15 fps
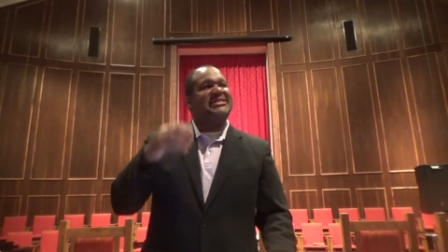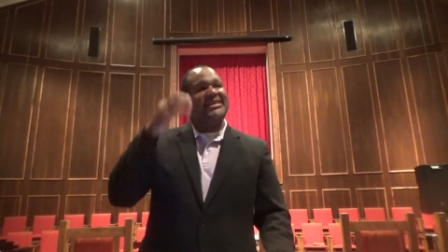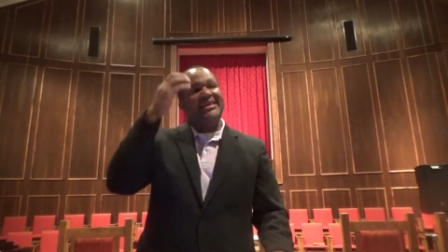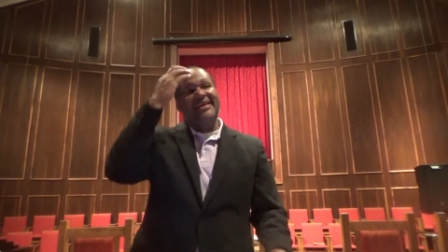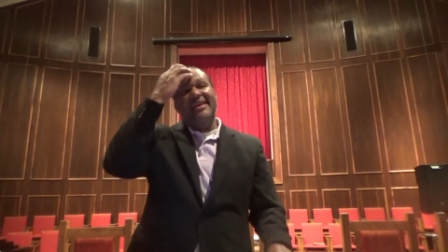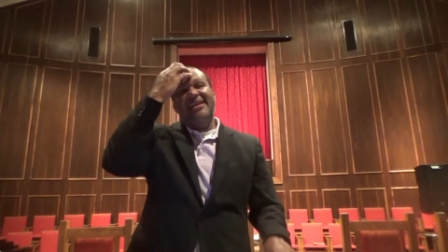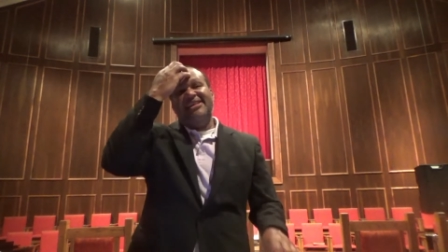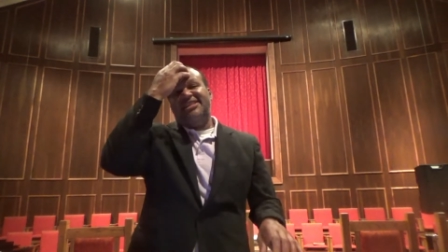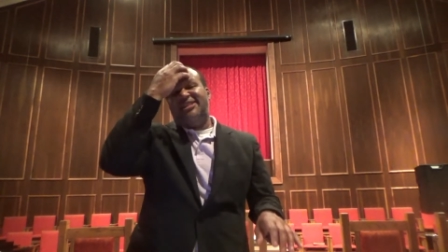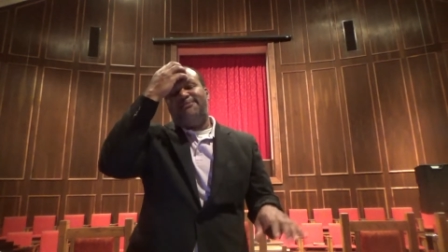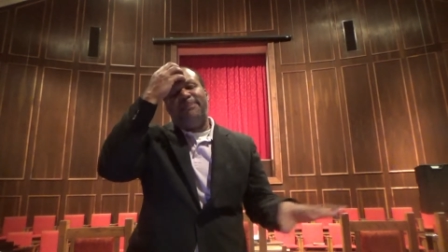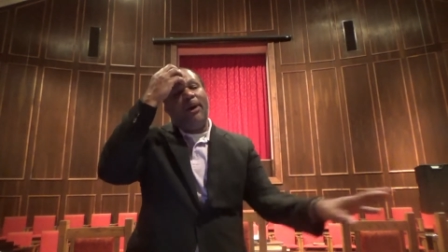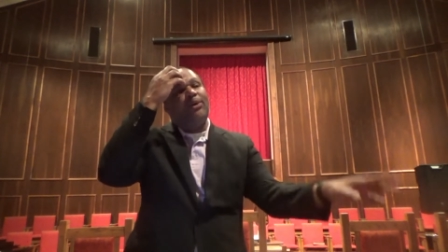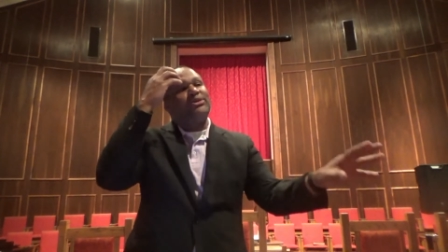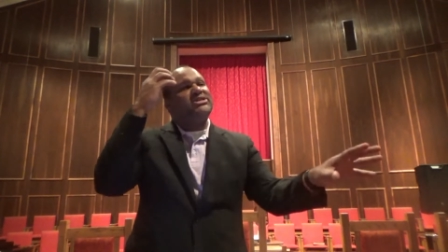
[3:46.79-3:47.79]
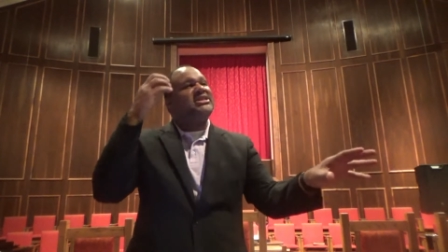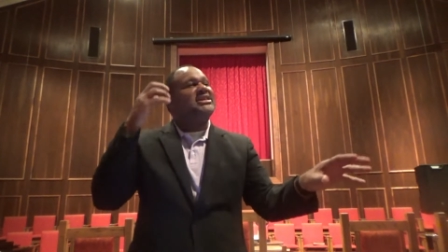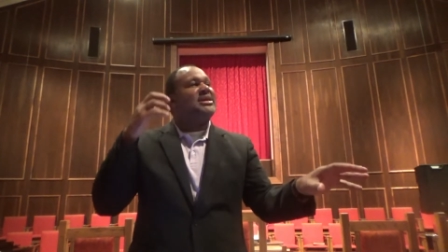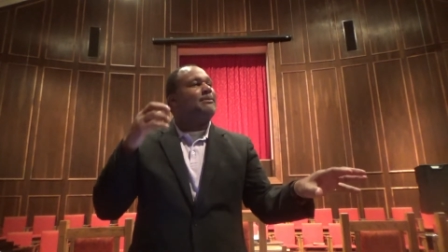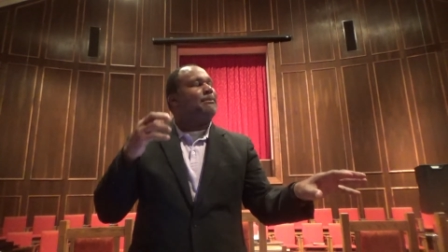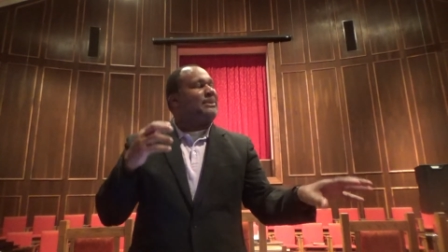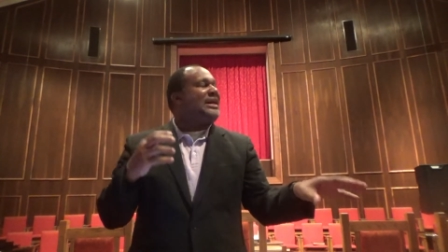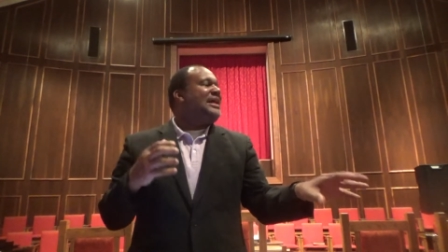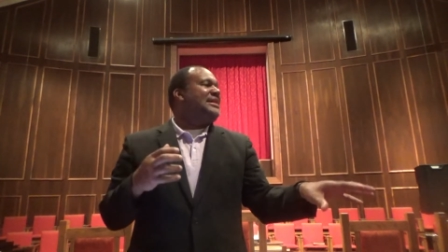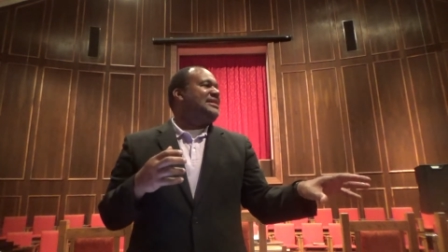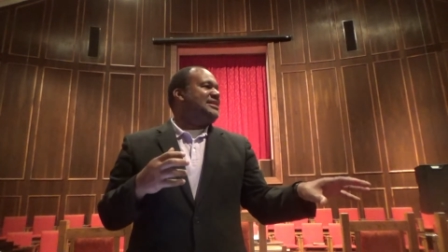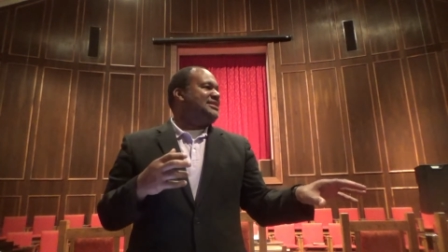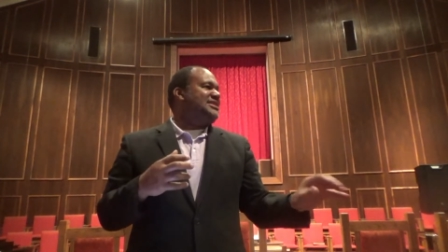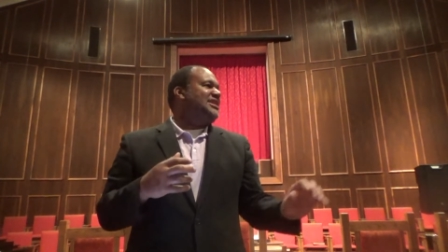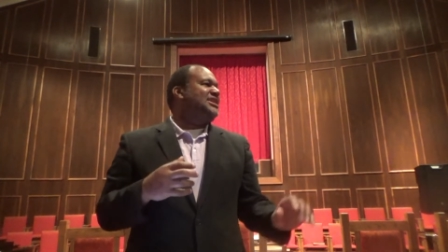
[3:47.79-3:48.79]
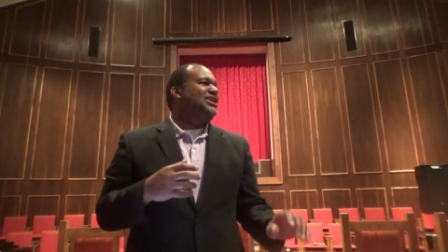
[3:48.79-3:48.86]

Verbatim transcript: He spoke to the plate that's in